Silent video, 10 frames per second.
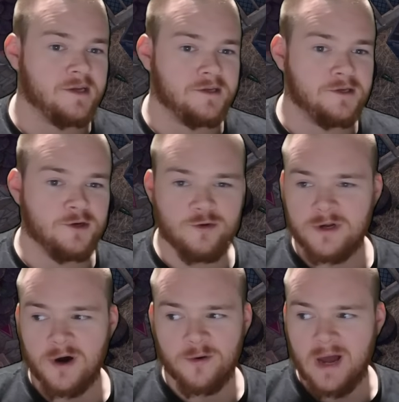you
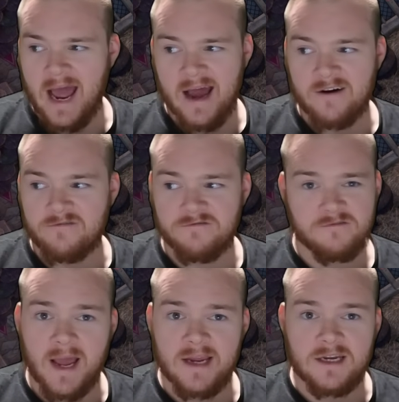don't
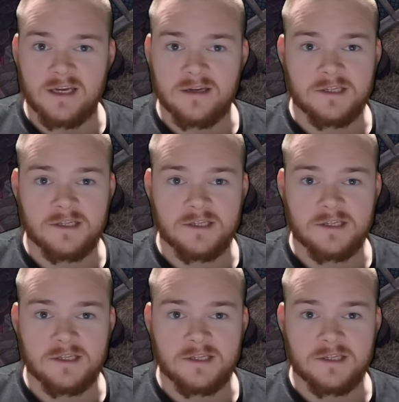have 80 to